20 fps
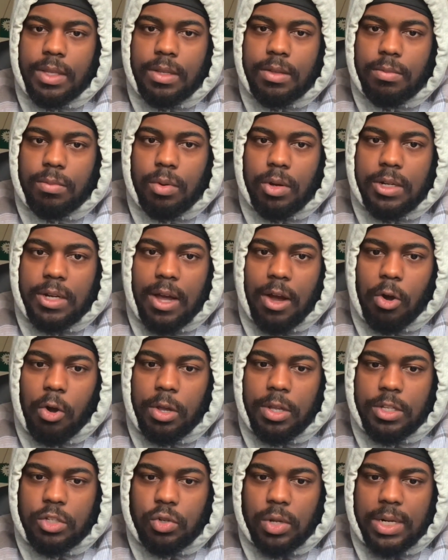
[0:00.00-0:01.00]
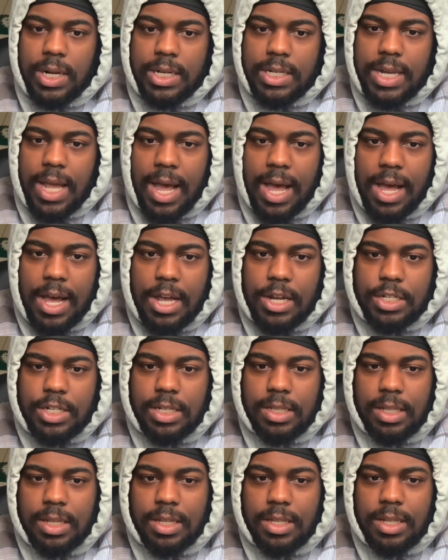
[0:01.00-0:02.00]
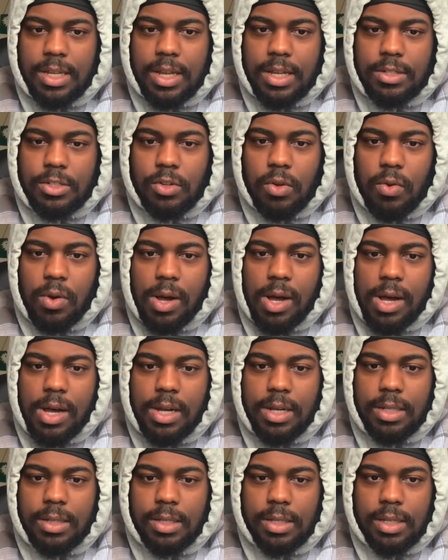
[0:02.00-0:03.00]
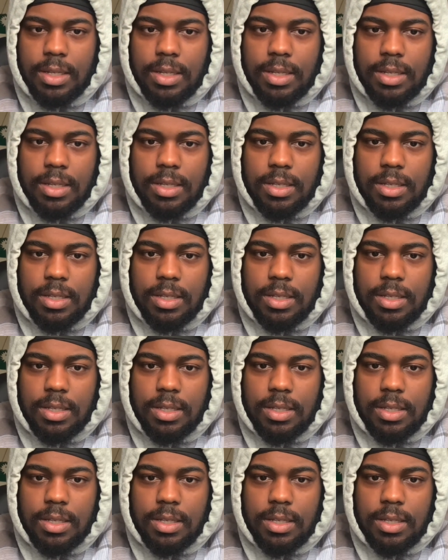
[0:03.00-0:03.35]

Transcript: Boy, Naoya's trying to dodge. He looked so ugly.